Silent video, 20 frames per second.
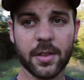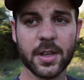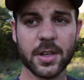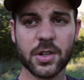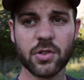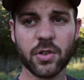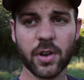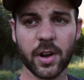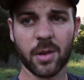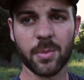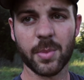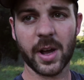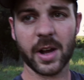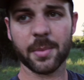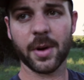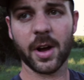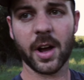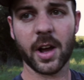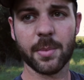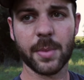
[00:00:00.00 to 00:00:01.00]
this trail
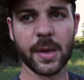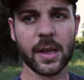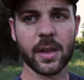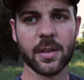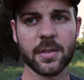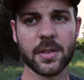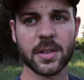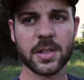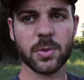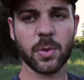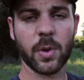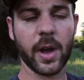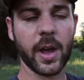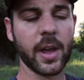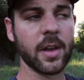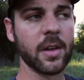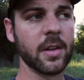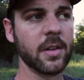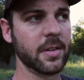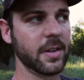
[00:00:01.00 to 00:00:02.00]
back behind me this
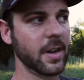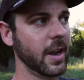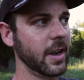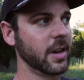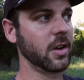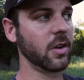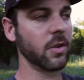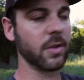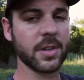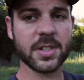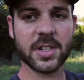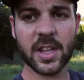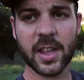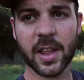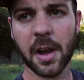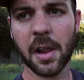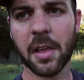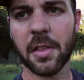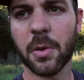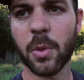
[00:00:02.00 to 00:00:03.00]
way, 90 degrees to
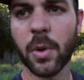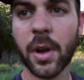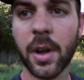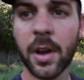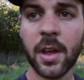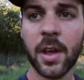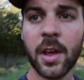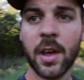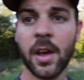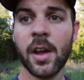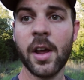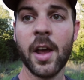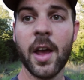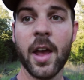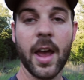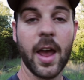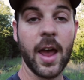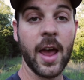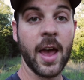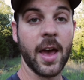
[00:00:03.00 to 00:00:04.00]
that other one,
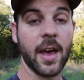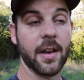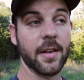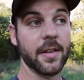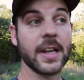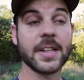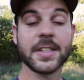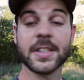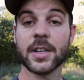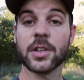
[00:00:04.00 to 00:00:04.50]
and that's